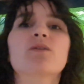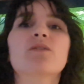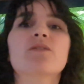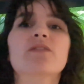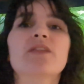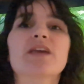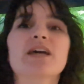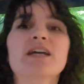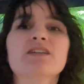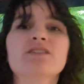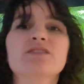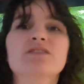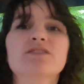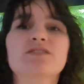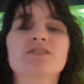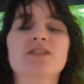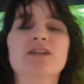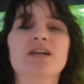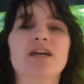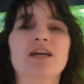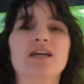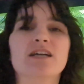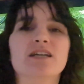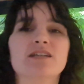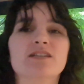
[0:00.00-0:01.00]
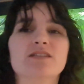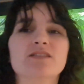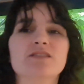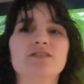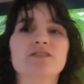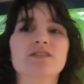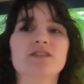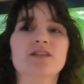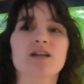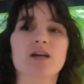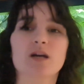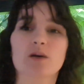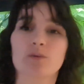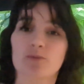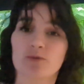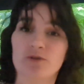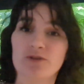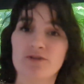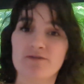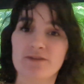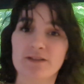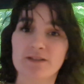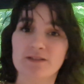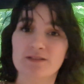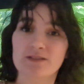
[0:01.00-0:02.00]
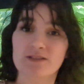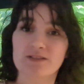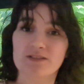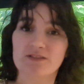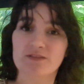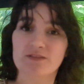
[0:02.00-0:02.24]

This is a pre-filter